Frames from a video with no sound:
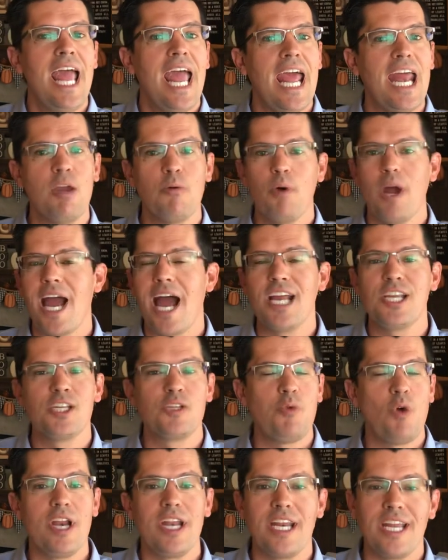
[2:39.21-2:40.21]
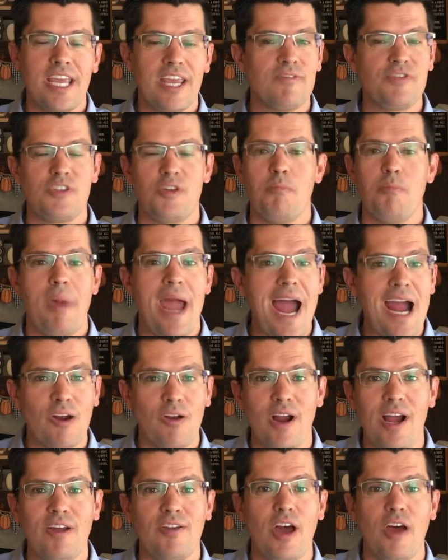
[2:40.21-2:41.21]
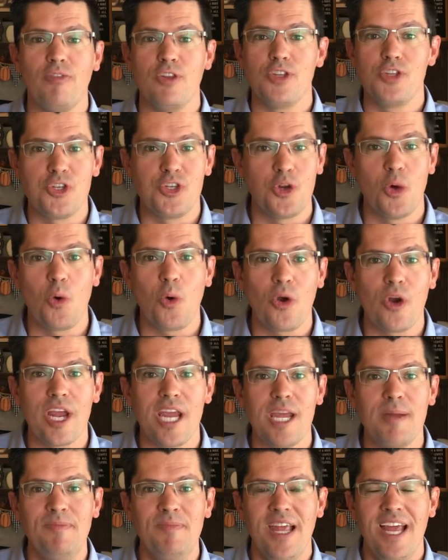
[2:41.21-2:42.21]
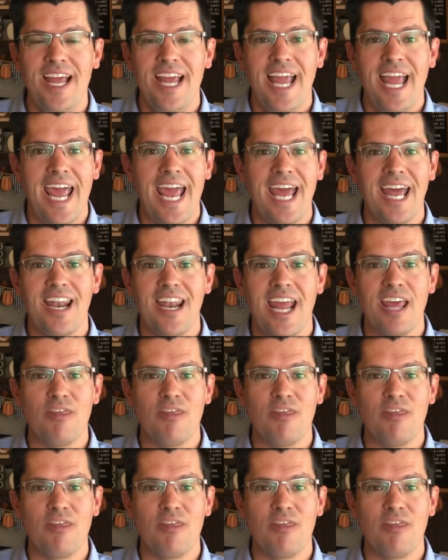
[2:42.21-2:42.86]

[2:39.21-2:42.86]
Anyway, I just wanted to give some background on the story And,